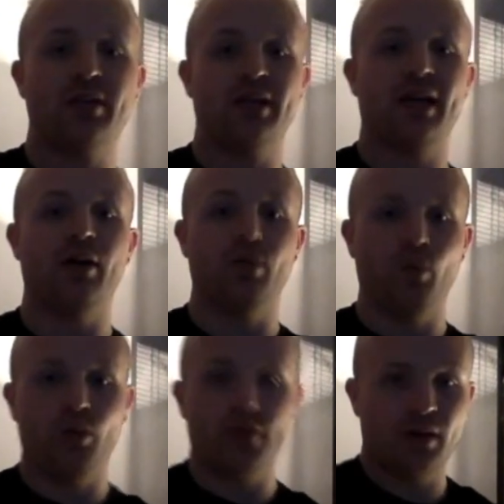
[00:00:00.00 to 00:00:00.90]
to get out and
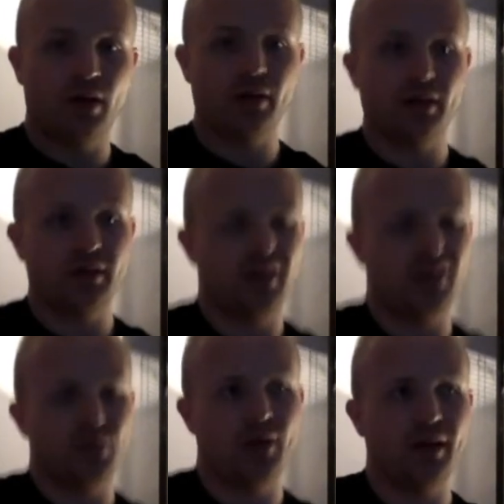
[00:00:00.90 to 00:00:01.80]
walk the dog. And you know,
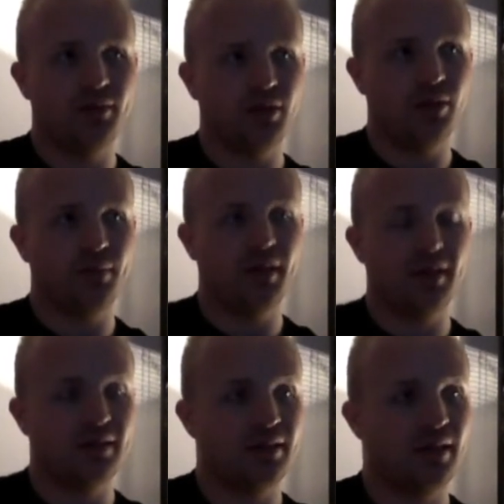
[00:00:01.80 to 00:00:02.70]
it's what I love doing
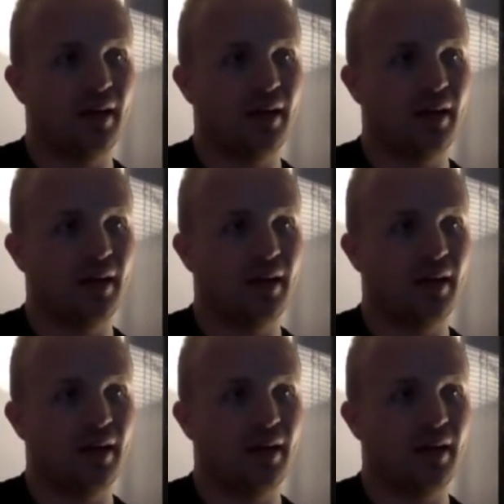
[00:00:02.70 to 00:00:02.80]
best.